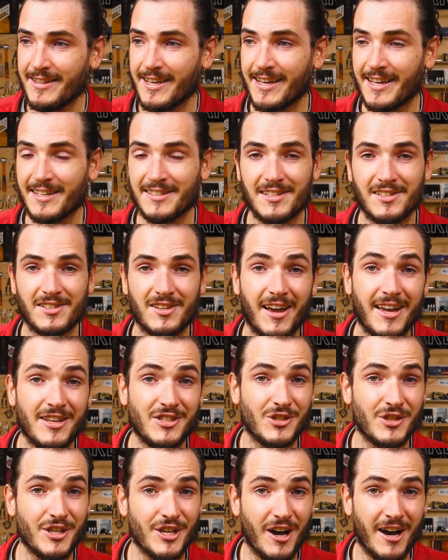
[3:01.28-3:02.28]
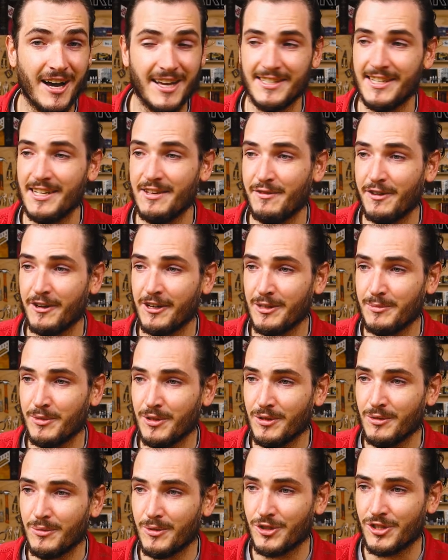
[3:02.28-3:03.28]
That gets assigned to the ID
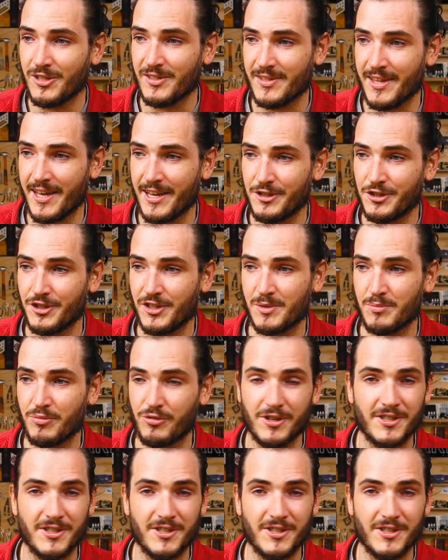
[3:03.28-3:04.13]
variable, which is then just